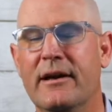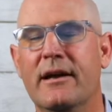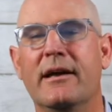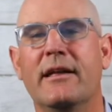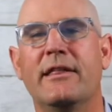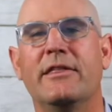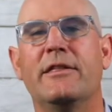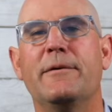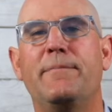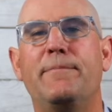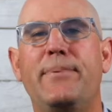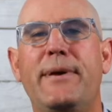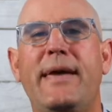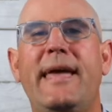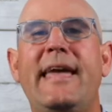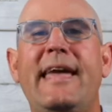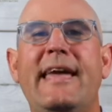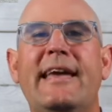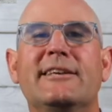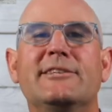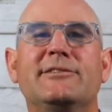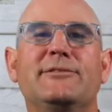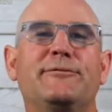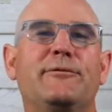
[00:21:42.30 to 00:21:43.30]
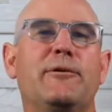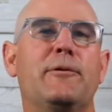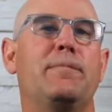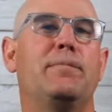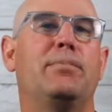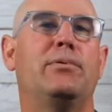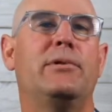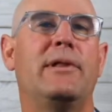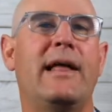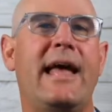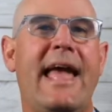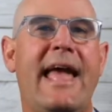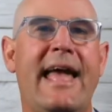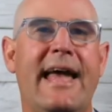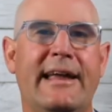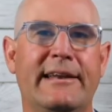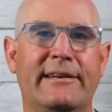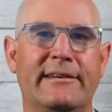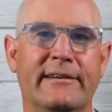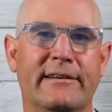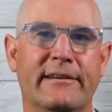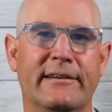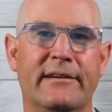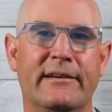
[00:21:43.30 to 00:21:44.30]
The P is for plan.
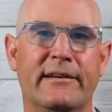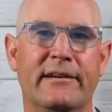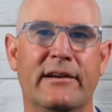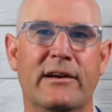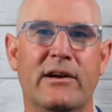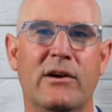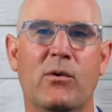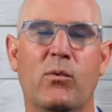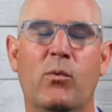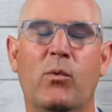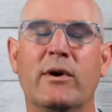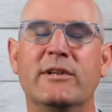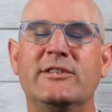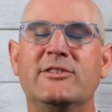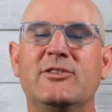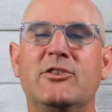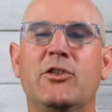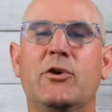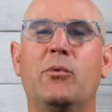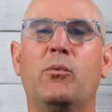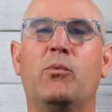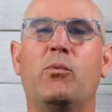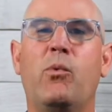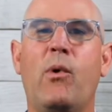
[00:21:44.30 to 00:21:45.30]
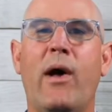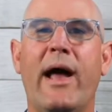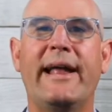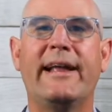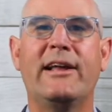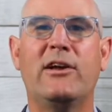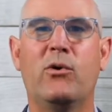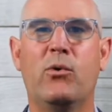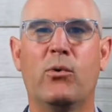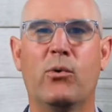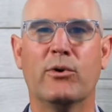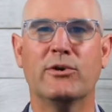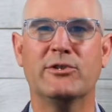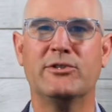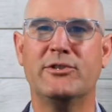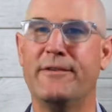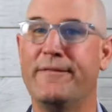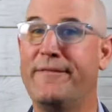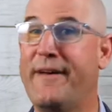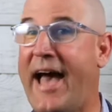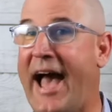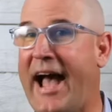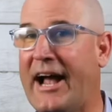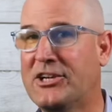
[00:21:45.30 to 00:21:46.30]
What's the right course of
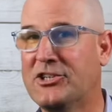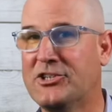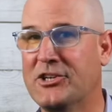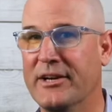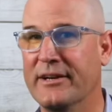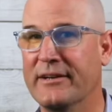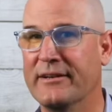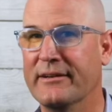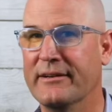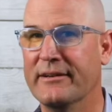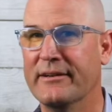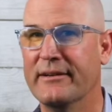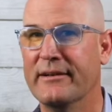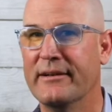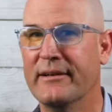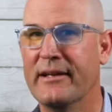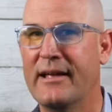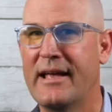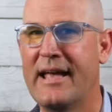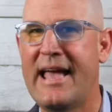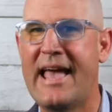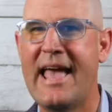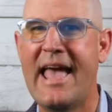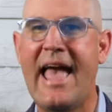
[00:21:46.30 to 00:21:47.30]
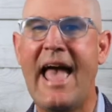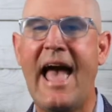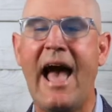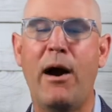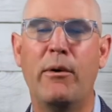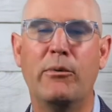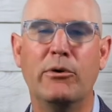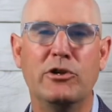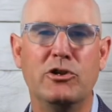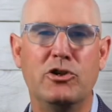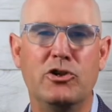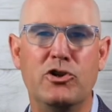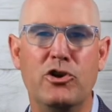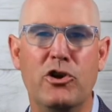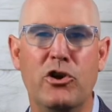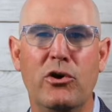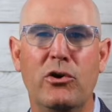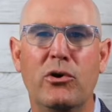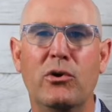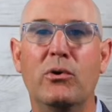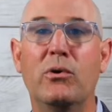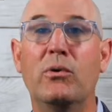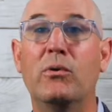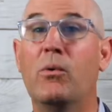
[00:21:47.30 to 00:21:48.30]
action? How would
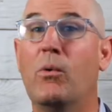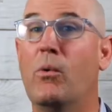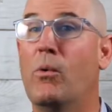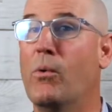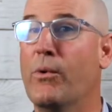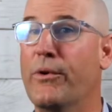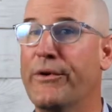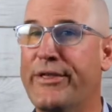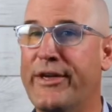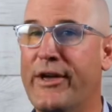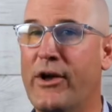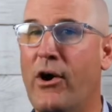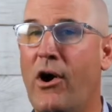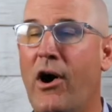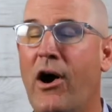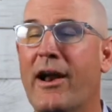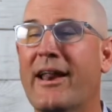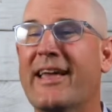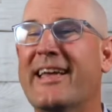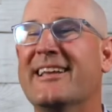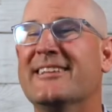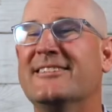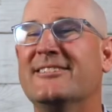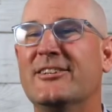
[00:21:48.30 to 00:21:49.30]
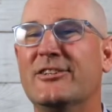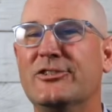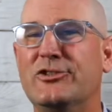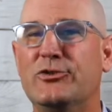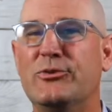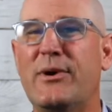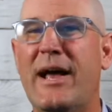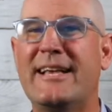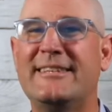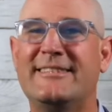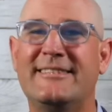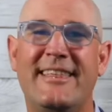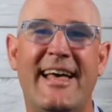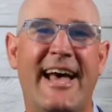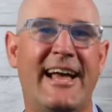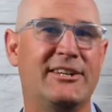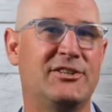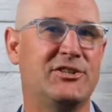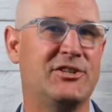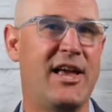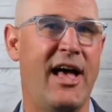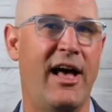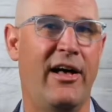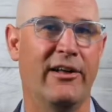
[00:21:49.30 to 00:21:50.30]
you or the audience address that
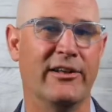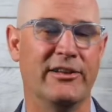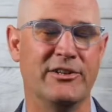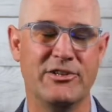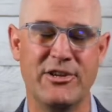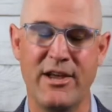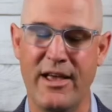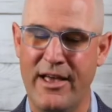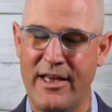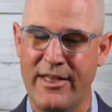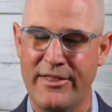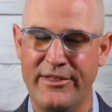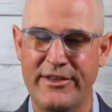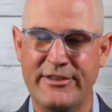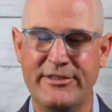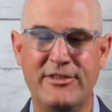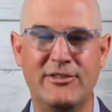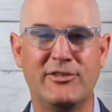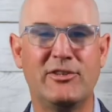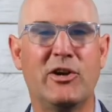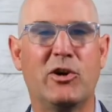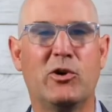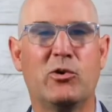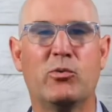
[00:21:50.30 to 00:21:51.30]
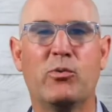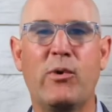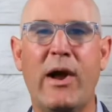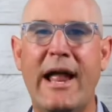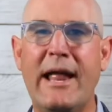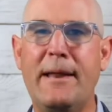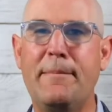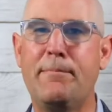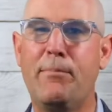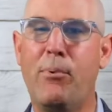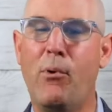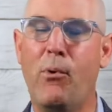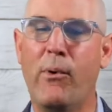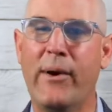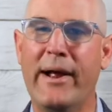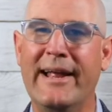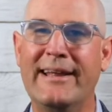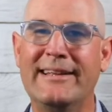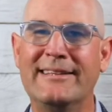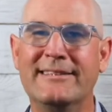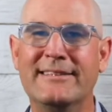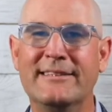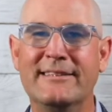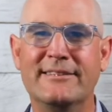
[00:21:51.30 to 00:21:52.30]
challenge? This is a great
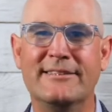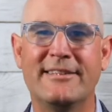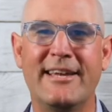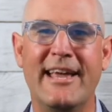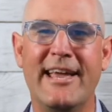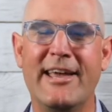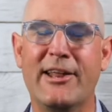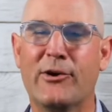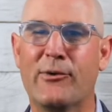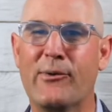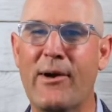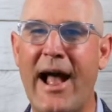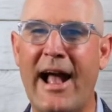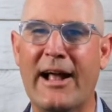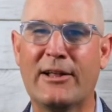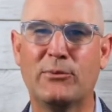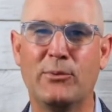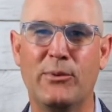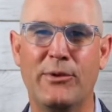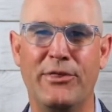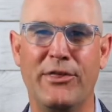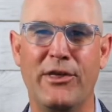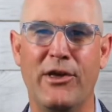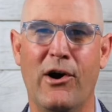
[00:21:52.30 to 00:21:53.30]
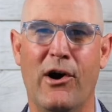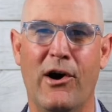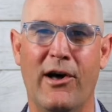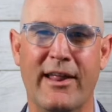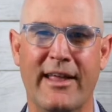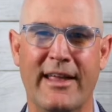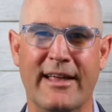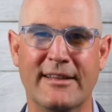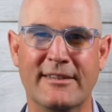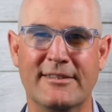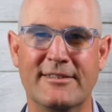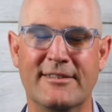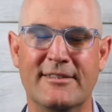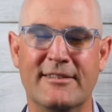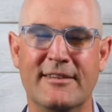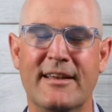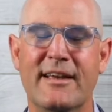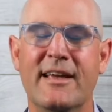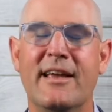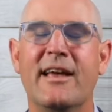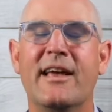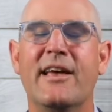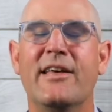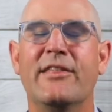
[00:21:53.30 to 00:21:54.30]
point to interact with the audience.
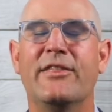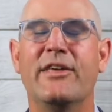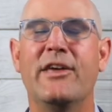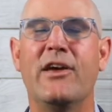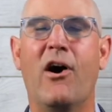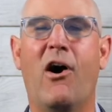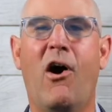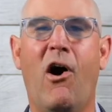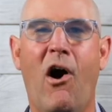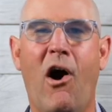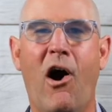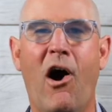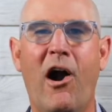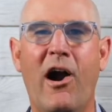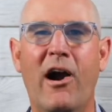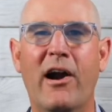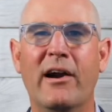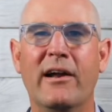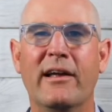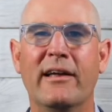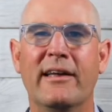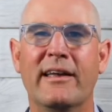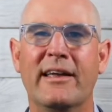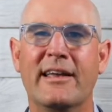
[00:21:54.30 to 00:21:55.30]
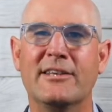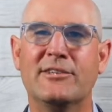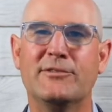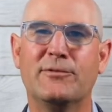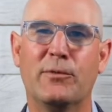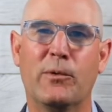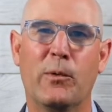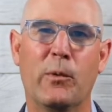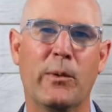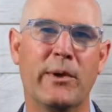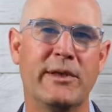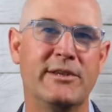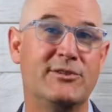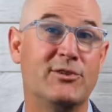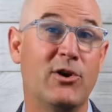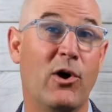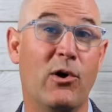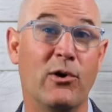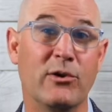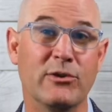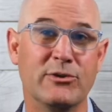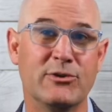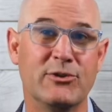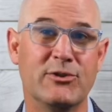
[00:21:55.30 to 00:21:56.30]
The R is for
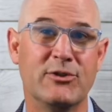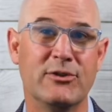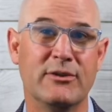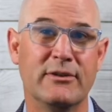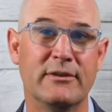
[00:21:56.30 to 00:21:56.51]
results.